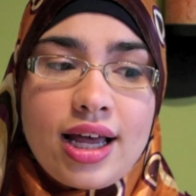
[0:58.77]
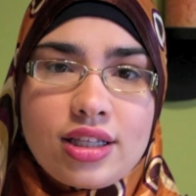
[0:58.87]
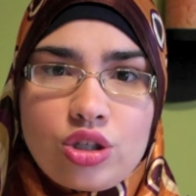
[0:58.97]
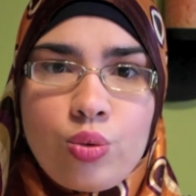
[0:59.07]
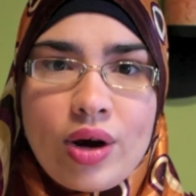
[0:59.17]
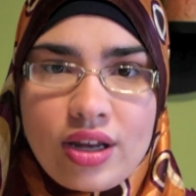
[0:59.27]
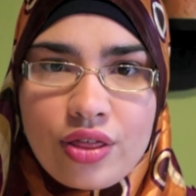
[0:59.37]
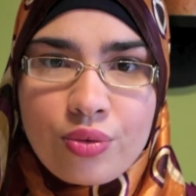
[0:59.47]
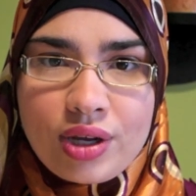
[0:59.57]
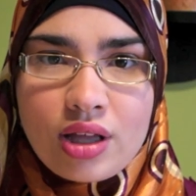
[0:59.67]

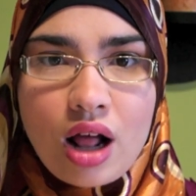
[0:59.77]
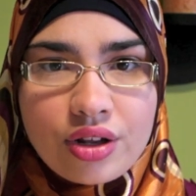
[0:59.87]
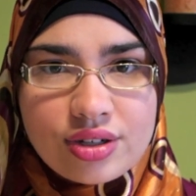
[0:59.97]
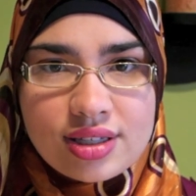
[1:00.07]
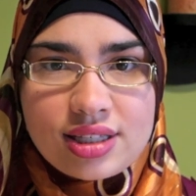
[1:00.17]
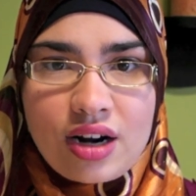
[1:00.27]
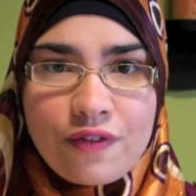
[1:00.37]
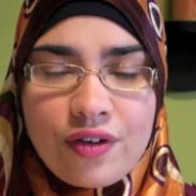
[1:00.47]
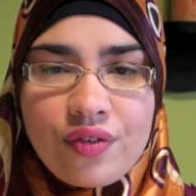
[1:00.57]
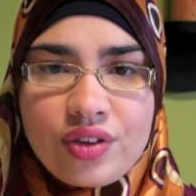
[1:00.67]
$23 instead of
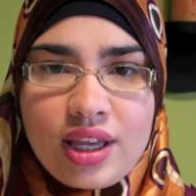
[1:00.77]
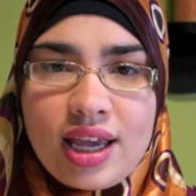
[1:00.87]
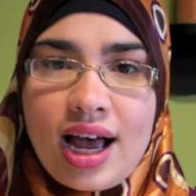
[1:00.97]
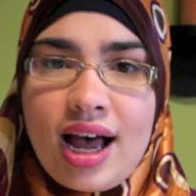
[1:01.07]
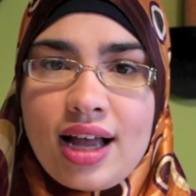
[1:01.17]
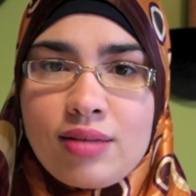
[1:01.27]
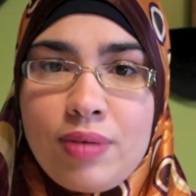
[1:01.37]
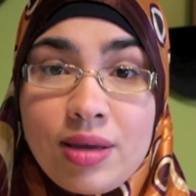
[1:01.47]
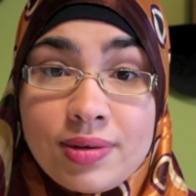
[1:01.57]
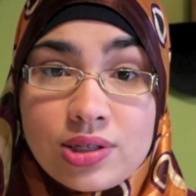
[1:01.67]
$50 at
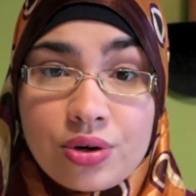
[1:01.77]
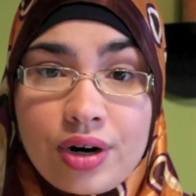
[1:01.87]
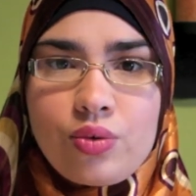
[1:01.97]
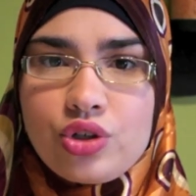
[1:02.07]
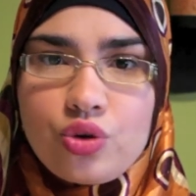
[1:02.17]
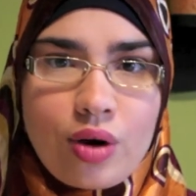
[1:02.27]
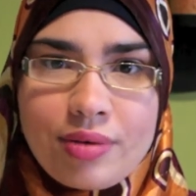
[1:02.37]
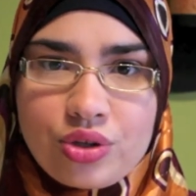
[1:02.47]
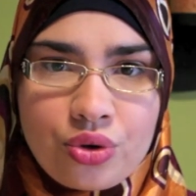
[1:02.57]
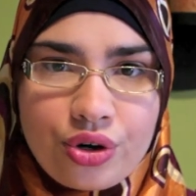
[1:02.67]
Baby Zora. Do you want me
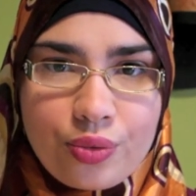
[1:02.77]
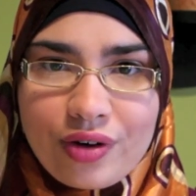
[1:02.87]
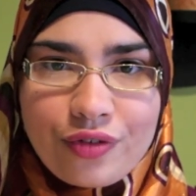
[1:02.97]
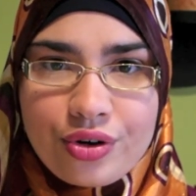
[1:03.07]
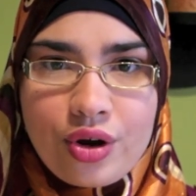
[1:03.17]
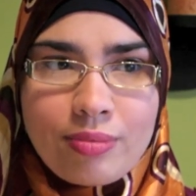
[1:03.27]
to order one for you?